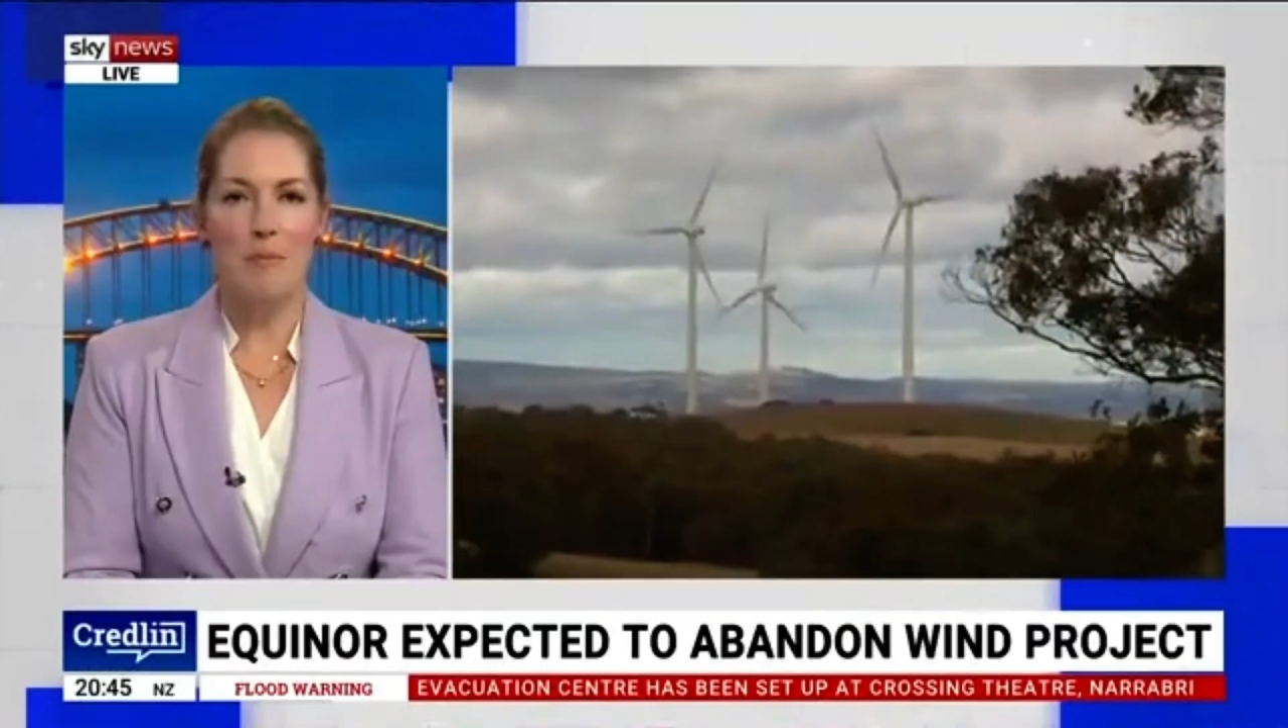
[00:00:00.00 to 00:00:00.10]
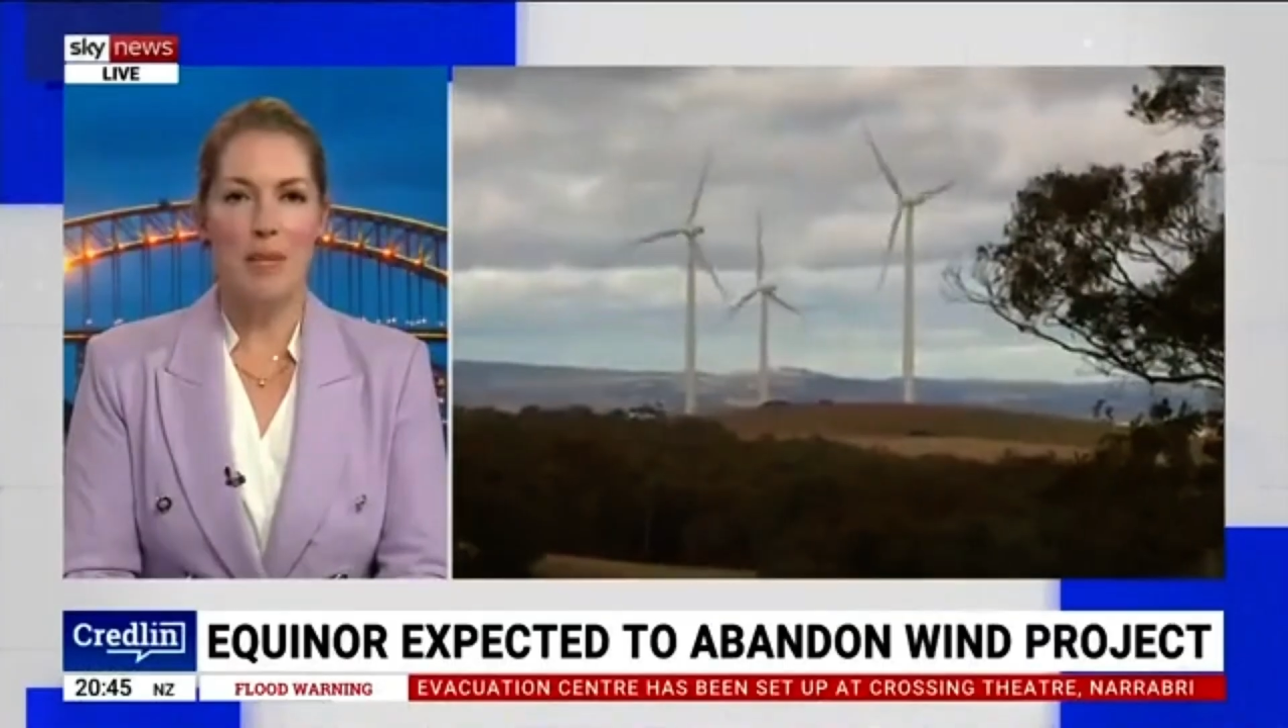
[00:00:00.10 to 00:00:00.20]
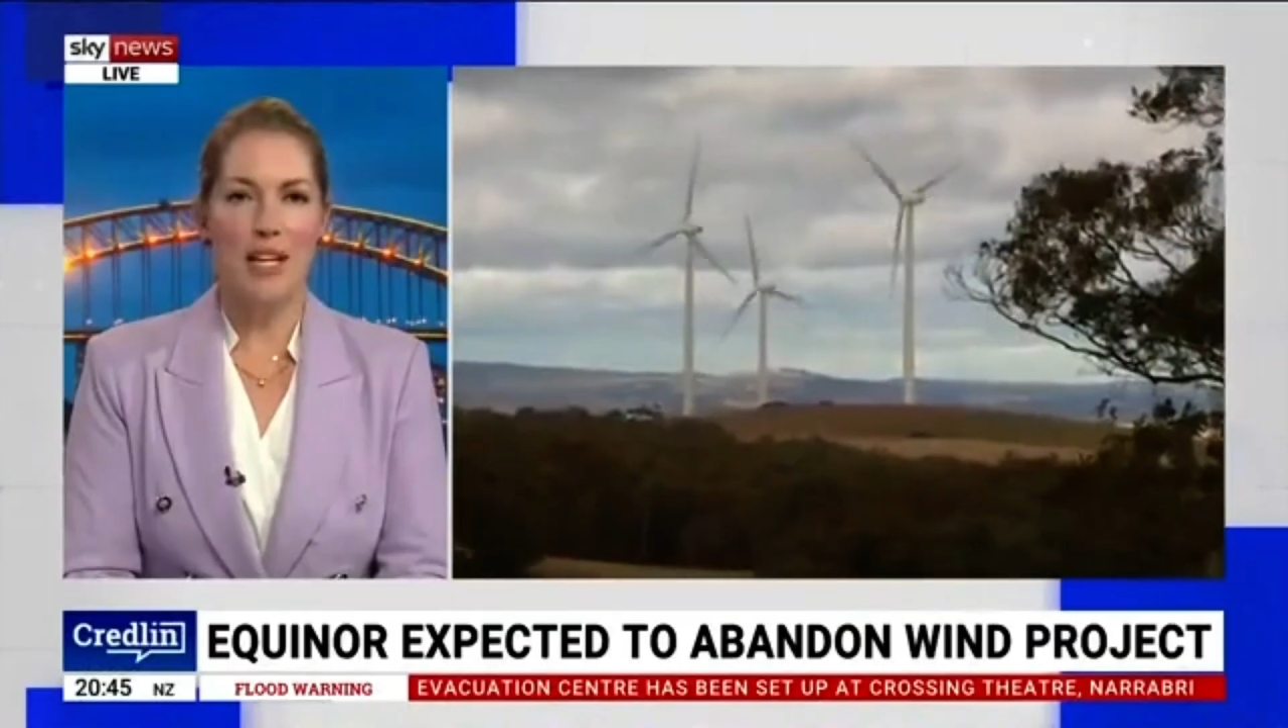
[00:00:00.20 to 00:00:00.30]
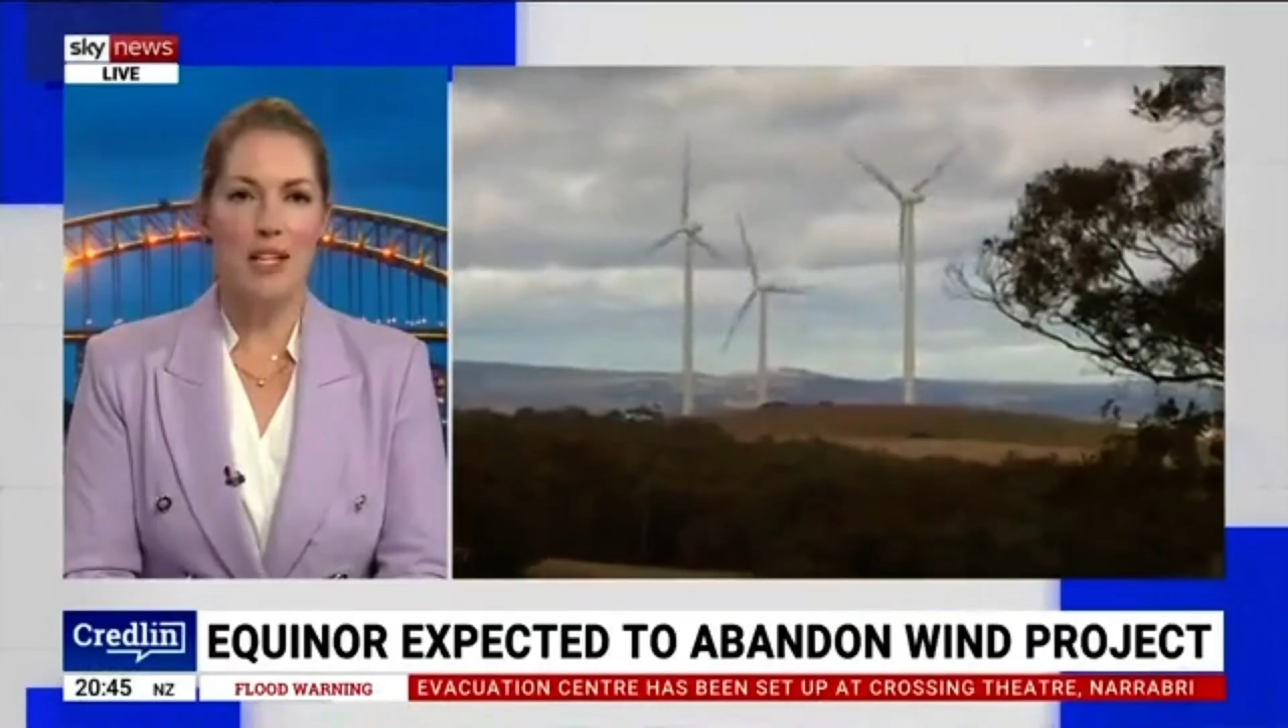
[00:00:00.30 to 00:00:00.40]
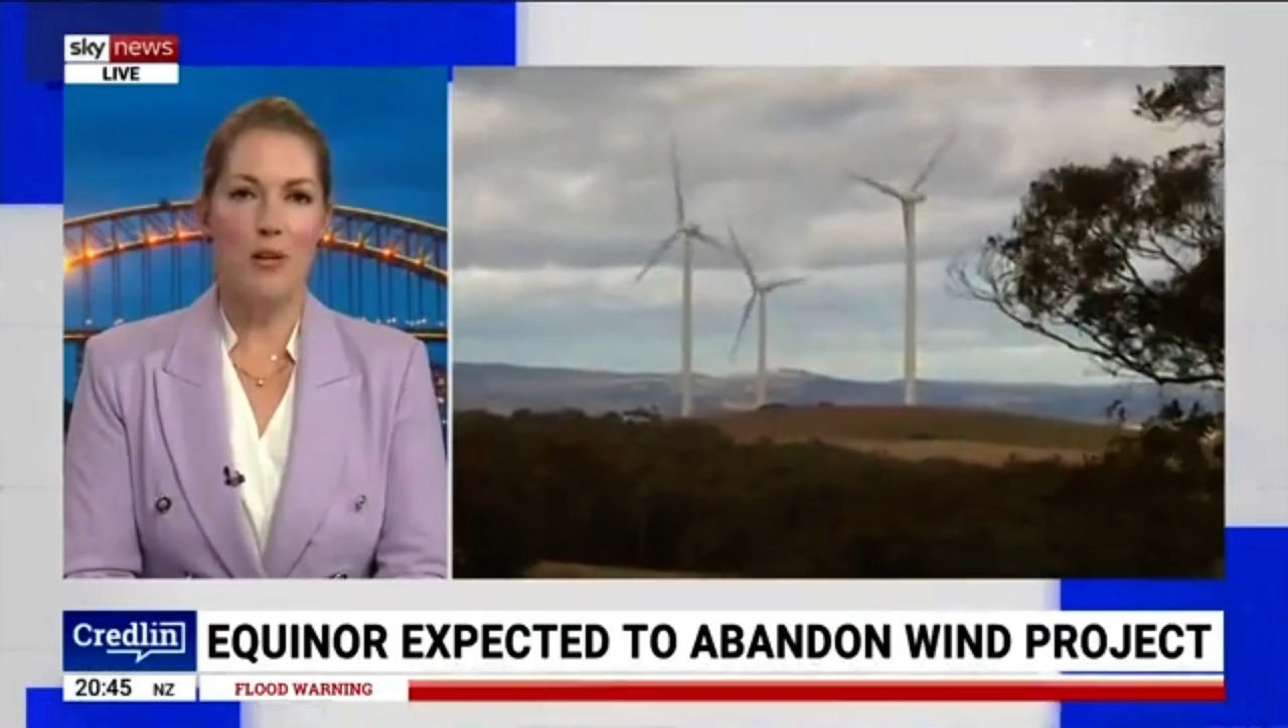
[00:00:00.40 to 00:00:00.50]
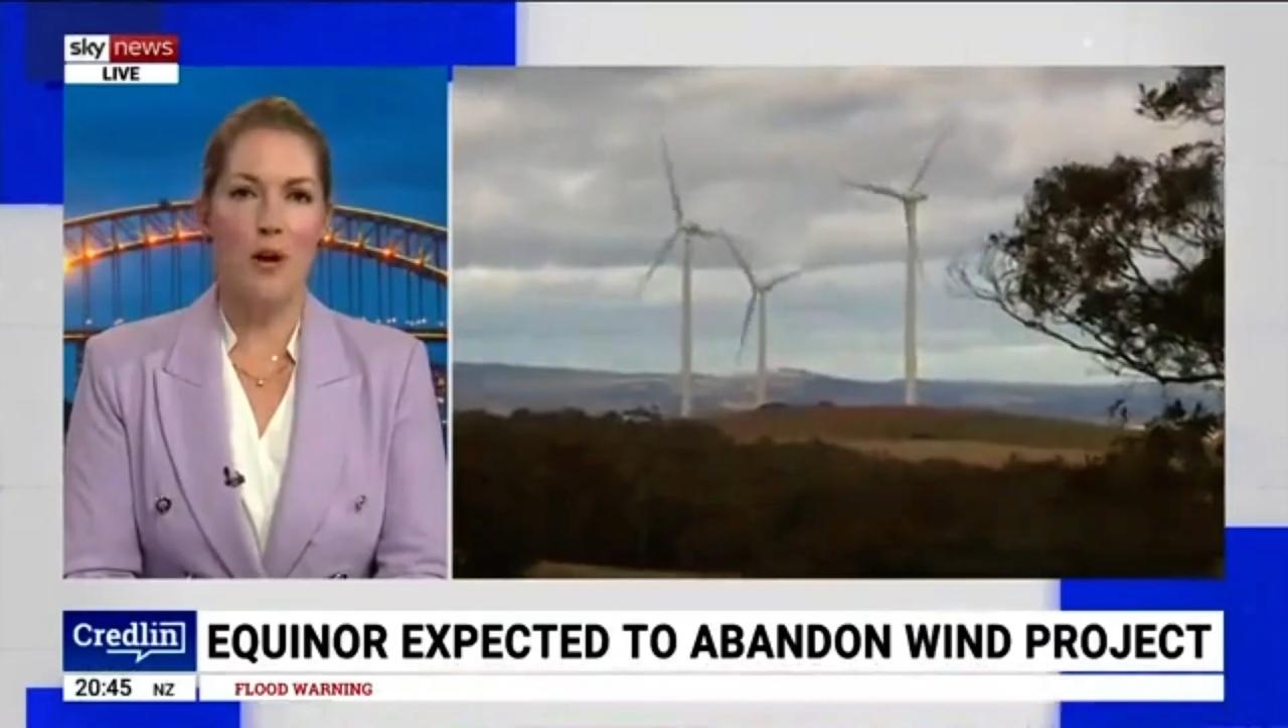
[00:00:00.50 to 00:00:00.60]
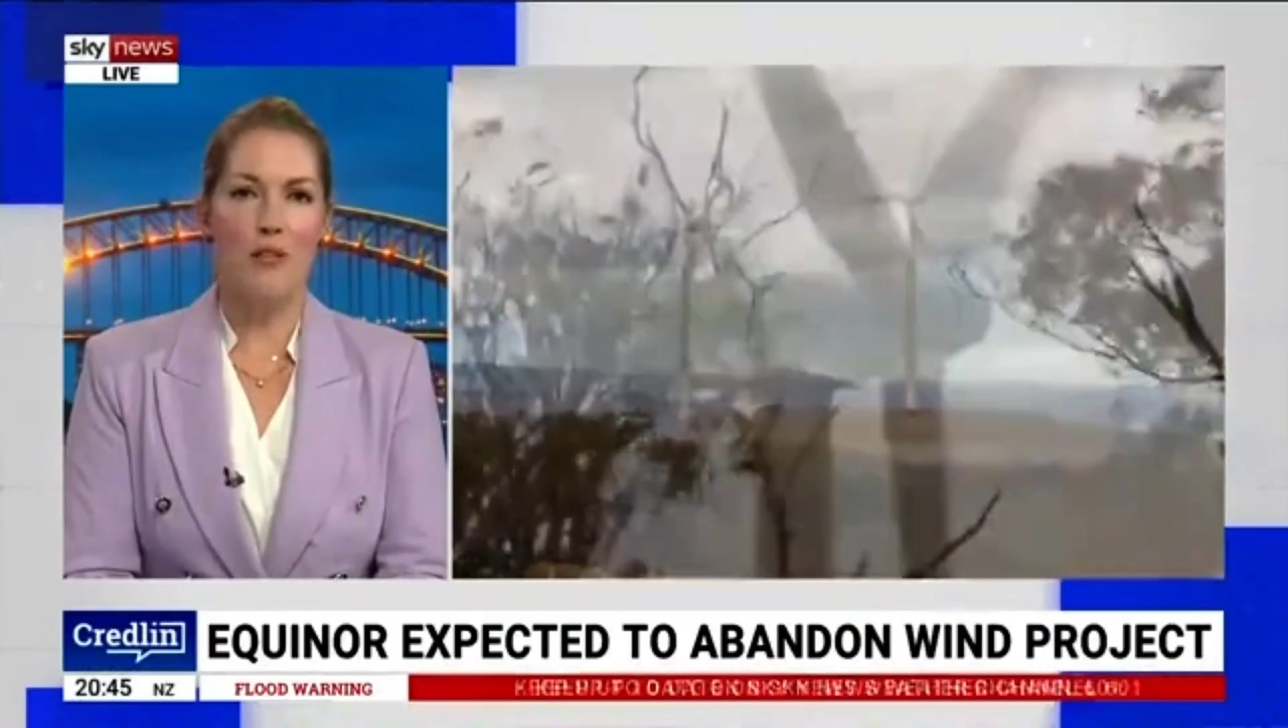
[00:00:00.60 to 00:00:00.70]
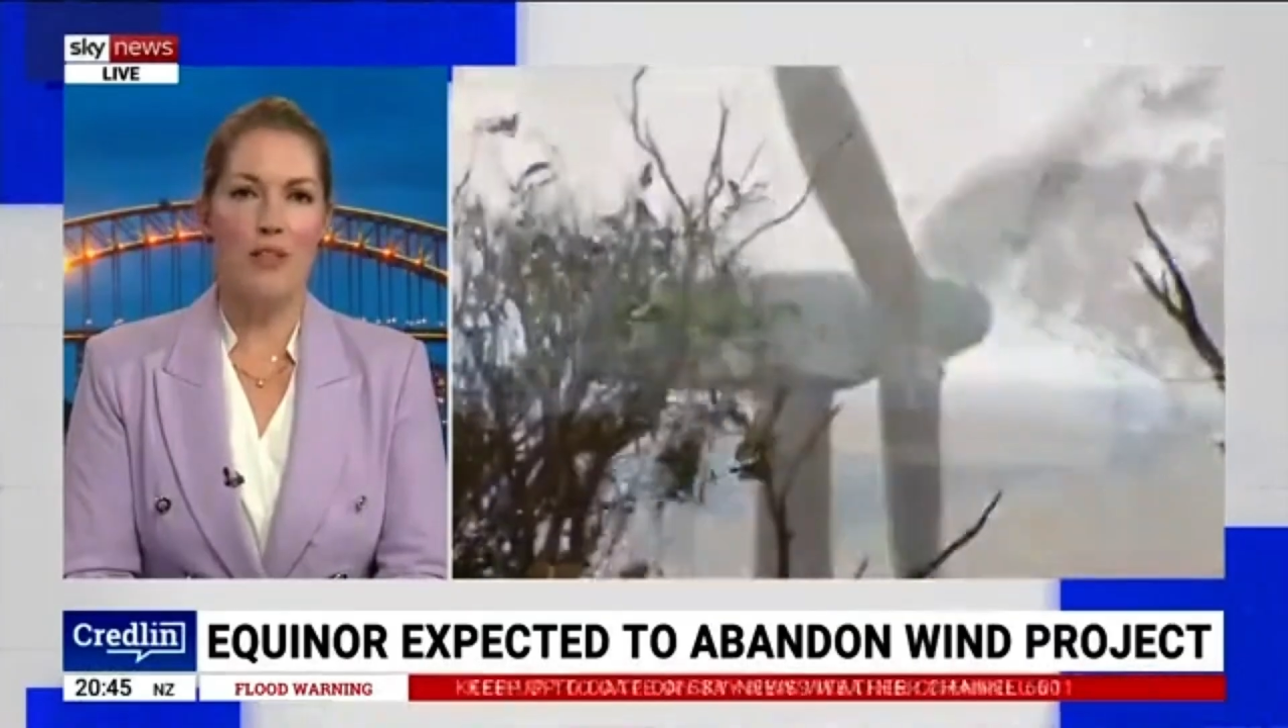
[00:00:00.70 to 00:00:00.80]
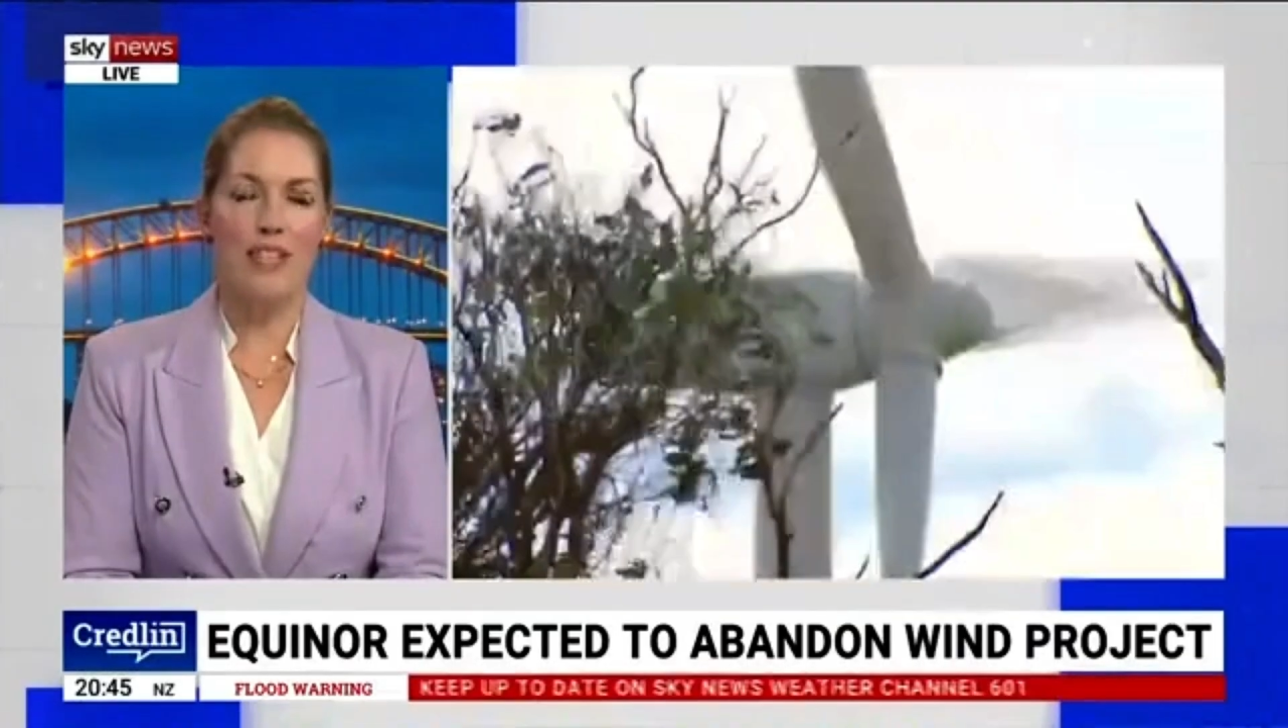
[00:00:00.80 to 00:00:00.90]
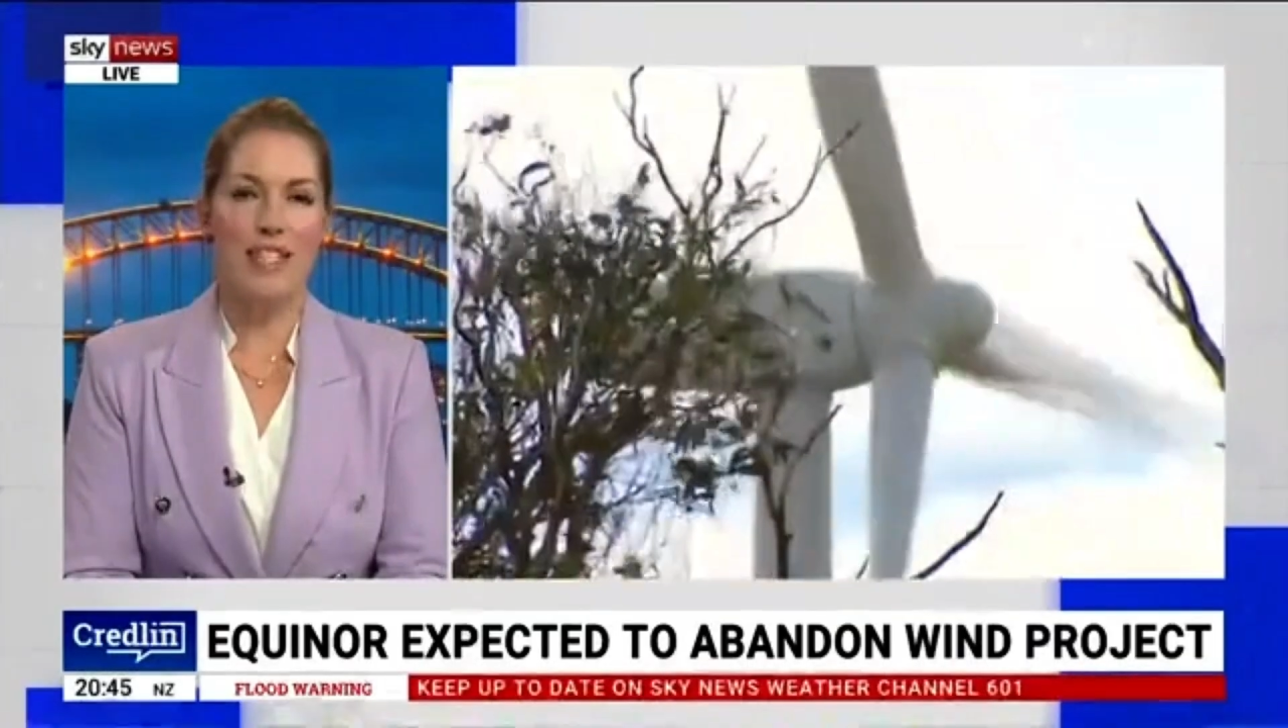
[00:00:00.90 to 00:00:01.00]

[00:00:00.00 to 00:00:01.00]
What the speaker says: blinkers off and